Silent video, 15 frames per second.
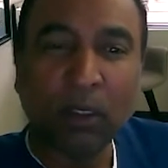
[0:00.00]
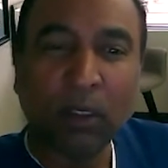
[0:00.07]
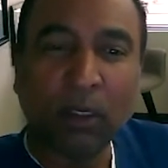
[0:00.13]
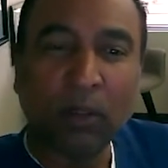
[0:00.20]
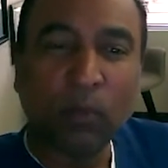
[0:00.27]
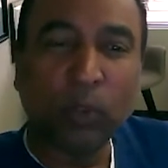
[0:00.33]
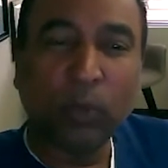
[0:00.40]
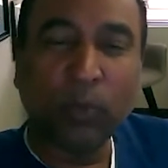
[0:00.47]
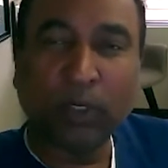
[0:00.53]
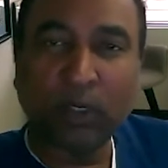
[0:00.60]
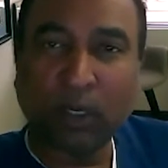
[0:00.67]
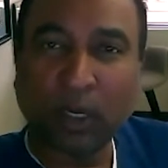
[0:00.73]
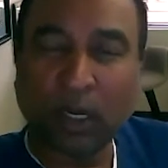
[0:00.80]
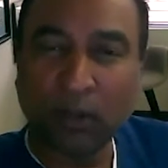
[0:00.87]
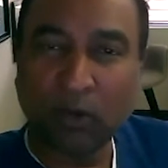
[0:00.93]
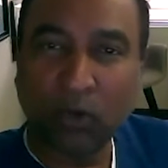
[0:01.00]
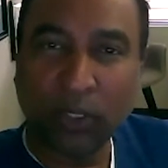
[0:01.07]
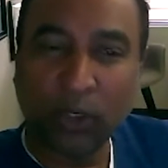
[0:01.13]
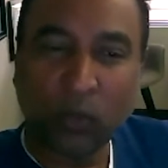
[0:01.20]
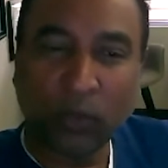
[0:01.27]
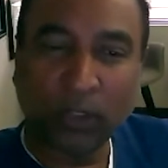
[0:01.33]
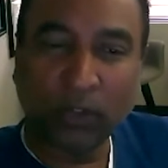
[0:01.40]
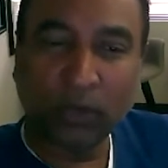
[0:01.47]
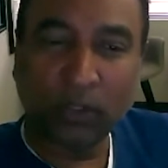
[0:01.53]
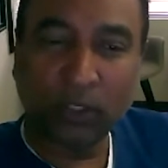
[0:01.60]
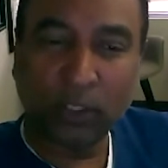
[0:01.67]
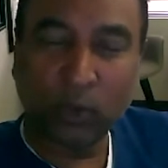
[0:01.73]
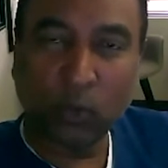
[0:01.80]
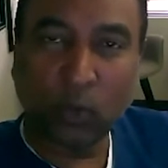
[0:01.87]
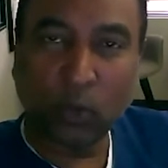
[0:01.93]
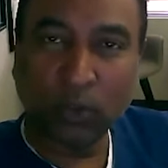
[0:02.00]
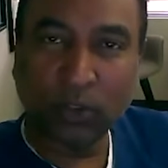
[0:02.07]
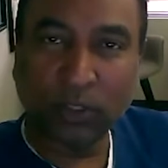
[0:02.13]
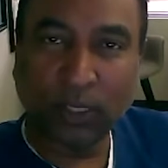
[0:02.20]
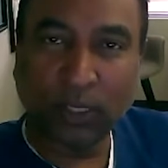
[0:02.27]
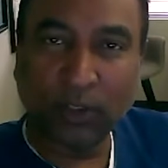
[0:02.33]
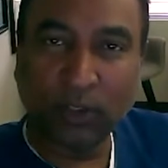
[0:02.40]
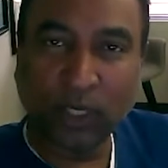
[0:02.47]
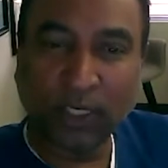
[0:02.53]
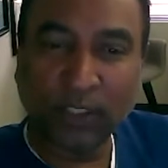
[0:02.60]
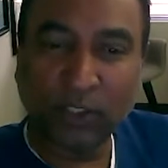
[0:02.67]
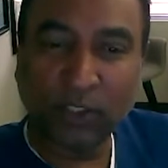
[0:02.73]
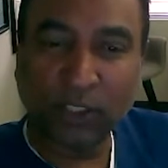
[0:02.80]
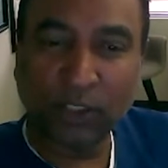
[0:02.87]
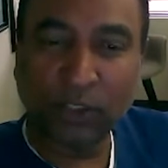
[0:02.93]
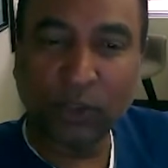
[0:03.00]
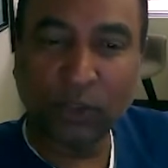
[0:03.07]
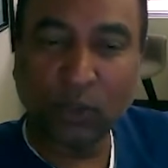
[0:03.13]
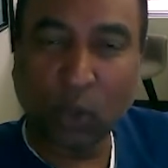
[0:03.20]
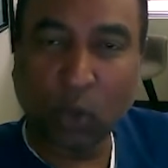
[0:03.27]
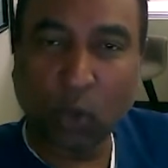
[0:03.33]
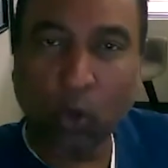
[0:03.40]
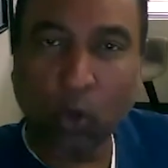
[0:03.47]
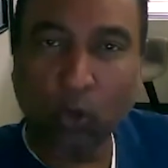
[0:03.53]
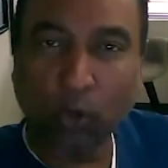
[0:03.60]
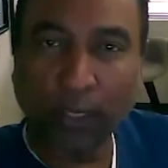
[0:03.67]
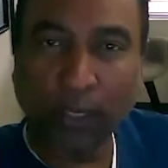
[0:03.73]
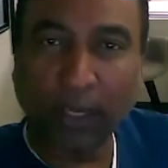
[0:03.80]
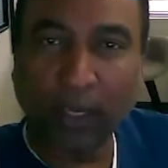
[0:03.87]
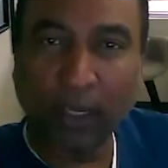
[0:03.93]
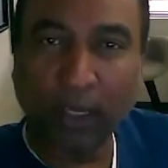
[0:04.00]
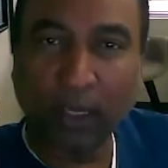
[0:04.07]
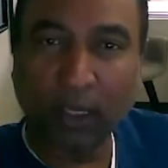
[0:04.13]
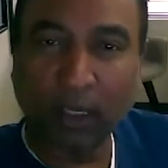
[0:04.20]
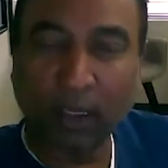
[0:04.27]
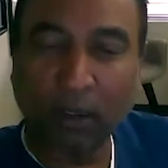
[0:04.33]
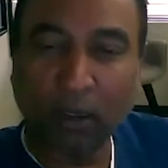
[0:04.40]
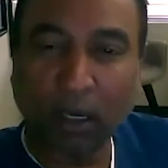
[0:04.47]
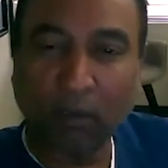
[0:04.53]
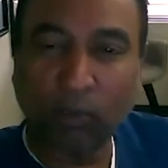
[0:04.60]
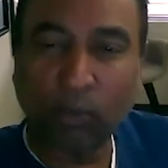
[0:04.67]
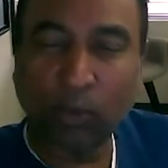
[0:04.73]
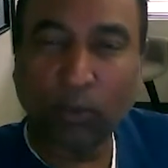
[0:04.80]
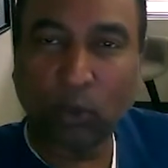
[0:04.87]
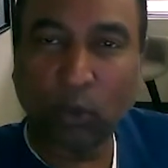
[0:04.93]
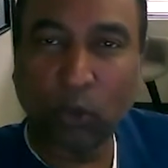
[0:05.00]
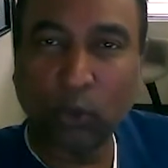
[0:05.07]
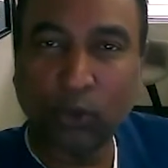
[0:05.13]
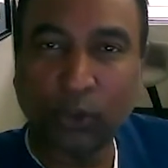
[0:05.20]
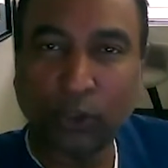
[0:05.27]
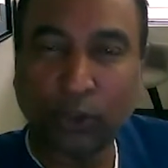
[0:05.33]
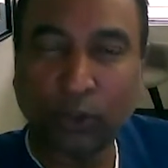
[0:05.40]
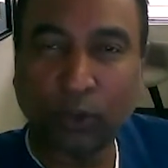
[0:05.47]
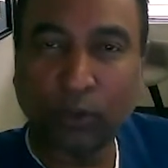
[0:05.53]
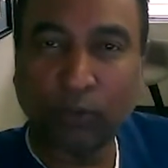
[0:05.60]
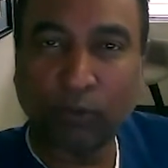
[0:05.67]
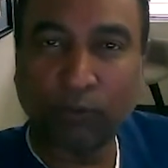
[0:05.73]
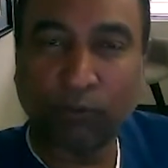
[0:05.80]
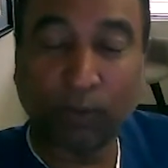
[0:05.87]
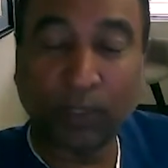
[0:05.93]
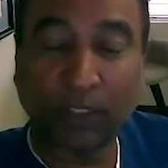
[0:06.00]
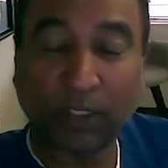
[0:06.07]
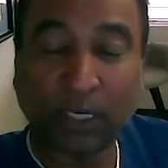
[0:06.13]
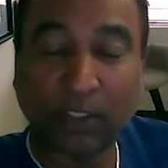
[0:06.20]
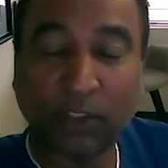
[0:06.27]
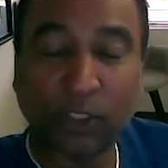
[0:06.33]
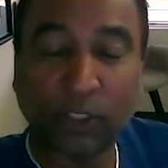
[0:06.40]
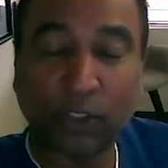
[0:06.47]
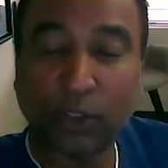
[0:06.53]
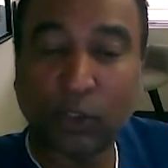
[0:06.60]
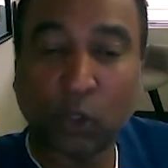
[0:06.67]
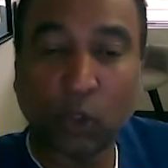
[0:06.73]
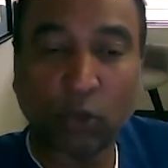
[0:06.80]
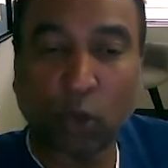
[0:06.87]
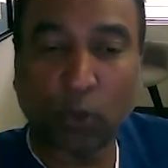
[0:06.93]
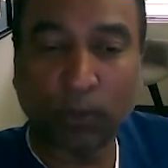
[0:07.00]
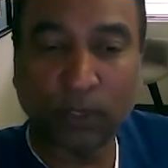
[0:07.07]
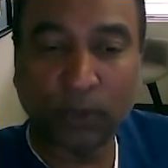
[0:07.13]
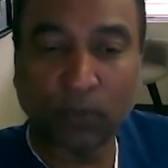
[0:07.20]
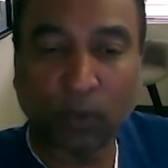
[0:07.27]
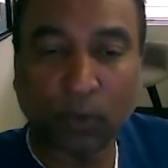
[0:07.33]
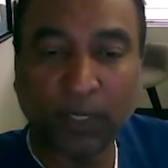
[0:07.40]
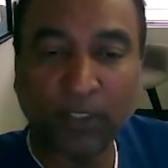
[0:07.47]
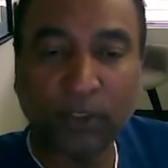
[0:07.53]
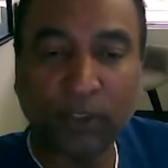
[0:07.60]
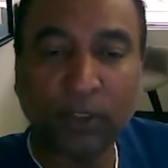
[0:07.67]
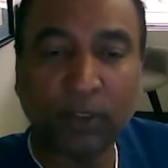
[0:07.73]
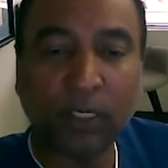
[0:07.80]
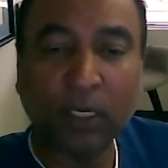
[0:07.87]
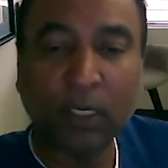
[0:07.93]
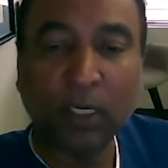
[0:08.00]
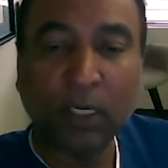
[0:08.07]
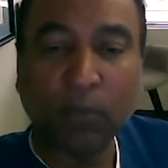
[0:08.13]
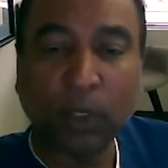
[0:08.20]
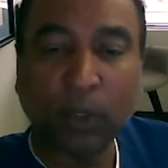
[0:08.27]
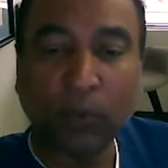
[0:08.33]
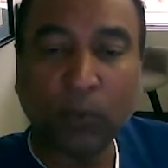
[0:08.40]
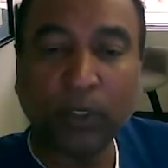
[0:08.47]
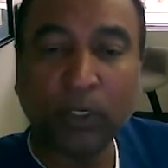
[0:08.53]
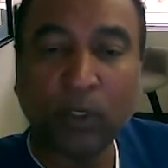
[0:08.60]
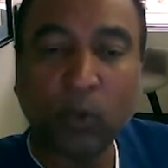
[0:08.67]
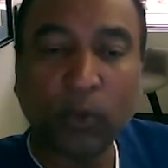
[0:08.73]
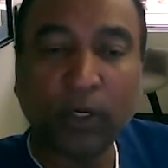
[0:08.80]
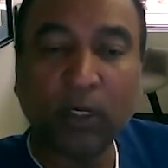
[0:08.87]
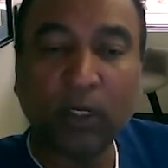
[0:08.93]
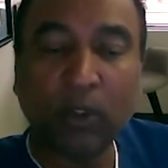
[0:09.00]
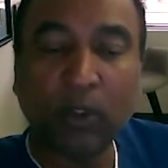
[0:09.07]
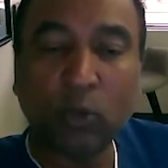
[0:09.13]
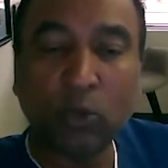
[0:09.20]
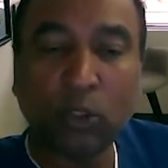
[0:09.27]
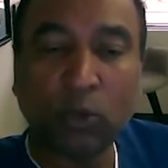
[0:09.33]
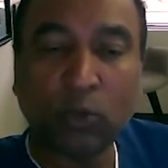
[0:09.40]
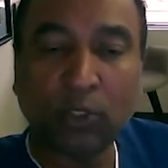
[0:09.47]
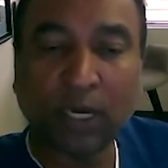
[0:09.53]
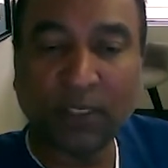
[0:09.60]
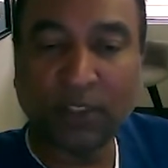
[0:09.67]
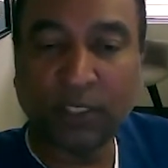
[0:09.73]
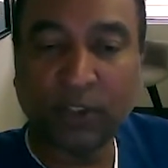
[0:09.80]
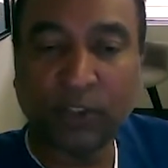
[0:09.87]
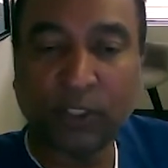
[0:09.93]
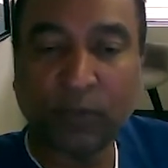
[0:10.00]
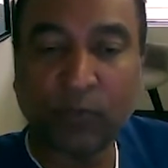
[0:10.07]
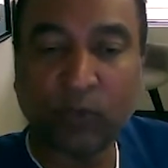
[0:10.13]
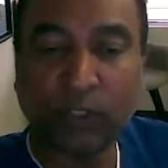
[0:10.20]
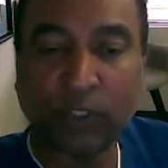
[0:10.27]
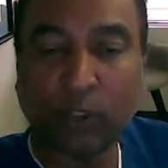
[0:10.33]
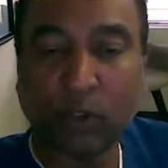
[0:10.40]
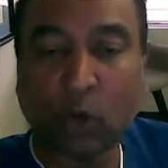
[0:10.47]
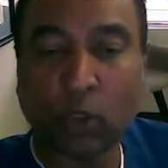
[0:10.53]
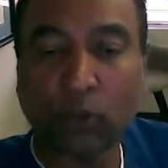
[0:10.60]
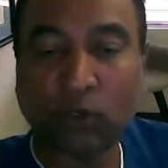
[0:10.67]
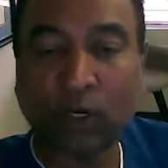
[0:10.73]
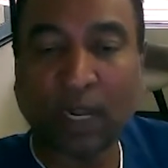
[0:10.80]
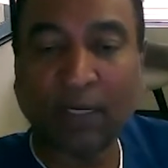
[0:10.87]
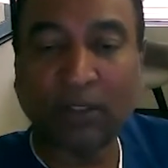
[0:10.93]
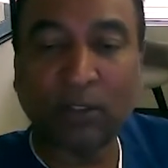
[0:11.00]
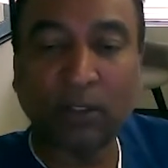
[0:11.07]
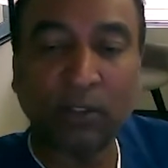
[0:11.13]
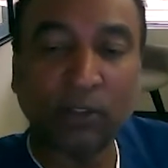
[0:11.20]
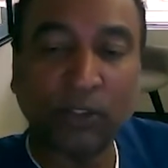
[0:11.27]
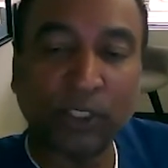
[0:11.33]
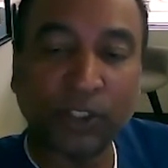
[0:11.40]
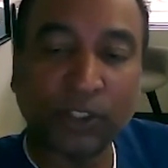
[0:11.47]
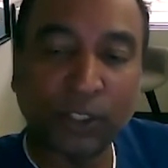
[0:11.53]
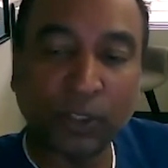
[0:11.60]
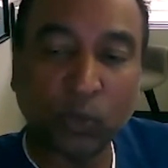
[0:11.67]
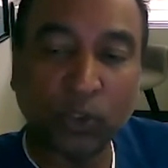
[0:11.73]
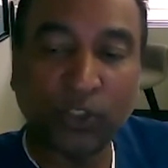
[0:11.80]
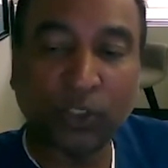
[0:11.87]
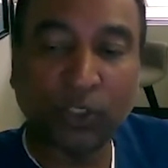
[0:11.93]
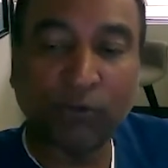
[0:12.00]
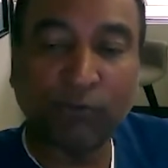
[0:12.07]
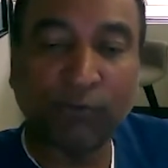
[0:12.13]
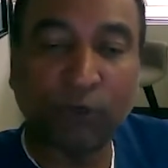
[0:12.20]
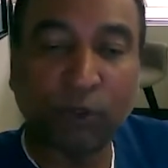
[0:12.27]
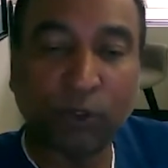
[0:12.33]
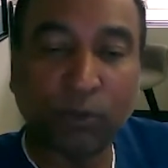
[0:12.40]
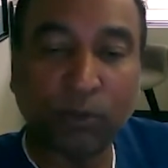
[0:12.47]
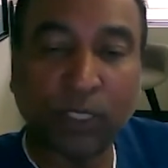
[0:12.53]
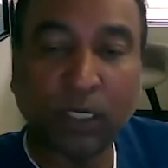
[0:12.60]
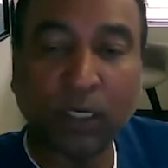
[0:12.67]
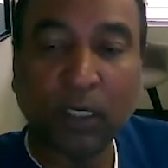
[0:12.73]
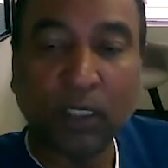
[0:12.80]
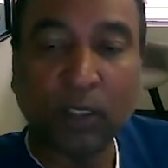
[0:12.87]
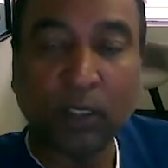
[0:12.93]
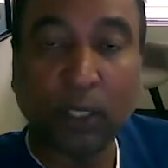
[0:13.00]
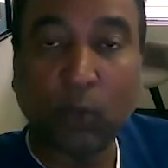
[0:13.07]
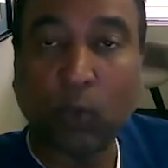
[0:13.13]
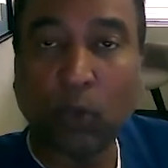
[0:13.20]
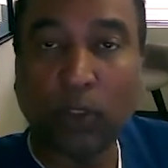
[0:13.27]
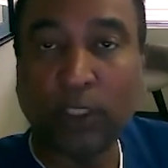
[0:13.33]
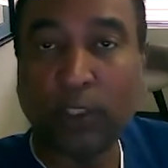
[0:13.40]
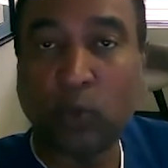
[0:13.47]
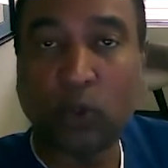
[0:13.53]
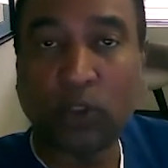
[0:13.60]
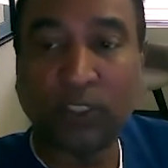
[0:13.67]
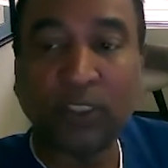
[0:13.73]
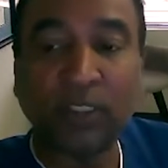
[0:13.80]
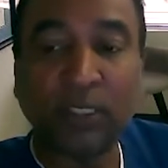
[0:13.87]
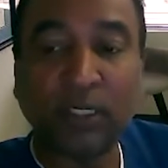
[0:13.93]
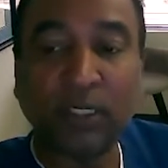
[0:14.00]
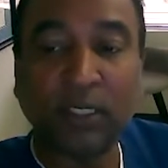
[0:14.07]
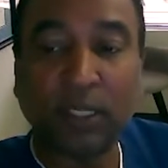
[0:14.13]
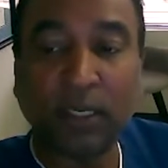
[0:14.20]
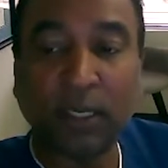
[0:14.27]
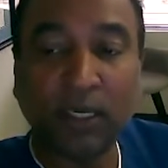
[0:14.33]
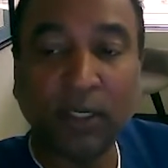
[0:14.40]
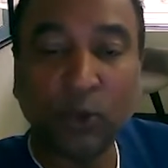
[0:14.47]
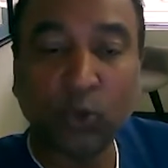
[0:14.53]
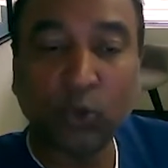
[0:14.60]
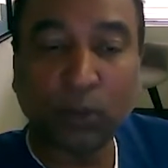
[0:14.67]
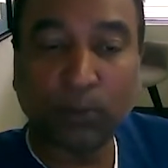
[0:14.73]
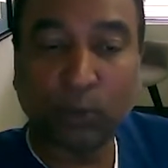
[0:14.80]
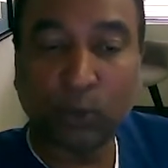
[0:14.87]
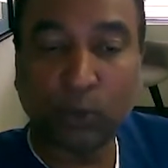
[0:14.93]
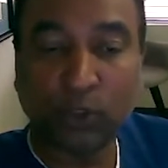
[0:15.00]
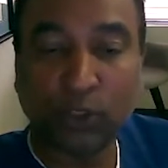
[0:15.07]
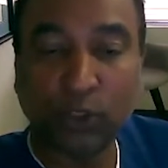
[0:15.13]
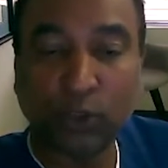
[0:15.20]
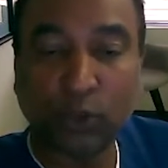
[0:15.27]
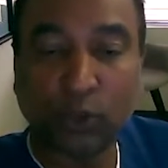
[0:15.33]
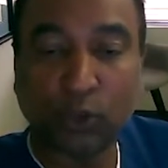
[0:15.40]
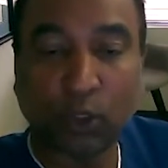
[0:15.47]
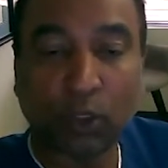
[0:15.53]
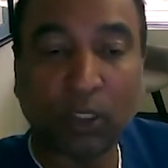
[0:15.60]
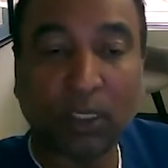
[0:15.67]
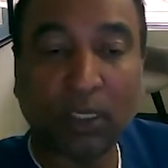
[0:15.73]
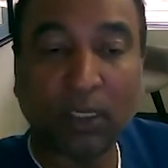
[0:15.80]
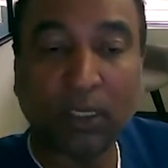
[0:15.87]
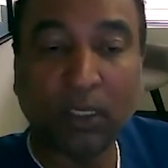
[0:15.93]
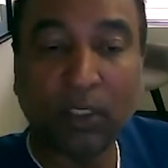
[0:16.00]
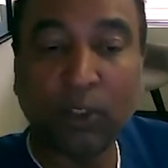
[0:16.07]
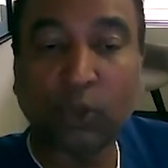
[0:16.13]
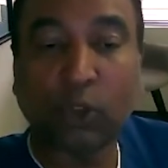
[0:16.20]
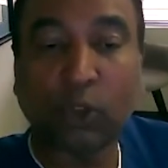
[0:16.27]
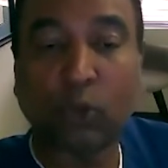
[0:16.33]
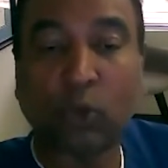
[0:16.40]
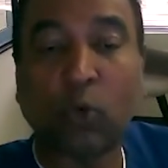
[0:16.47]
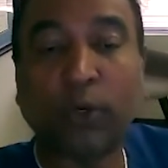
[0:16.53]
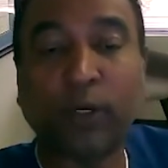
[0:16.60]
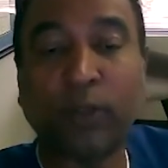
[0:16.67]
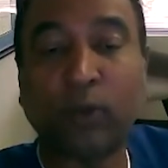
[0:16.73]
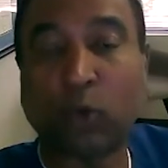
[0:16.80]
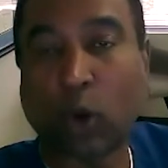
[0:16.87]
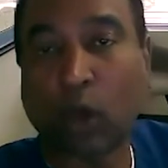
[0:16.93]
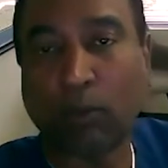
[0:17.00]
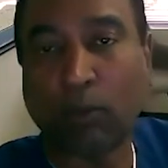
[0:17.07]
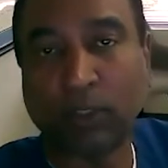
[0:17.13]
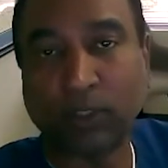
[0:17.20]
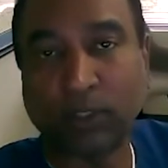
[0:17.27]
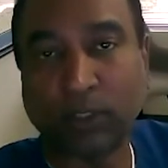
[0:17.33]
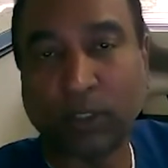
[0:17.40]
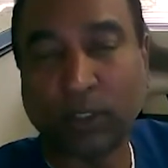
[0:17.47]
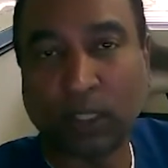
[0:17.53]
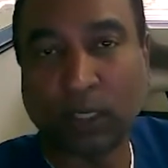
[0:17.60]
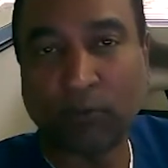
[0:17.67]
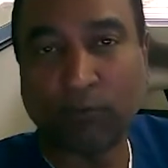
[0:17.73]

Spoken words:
We were unclear whether this was a dissection or a abrupt closure from a dissection or thrombus formation, but we quickly ruled out dissection with a contralateral injection, which confirmed it was indeed an intra-procedural intracoronary thrombus that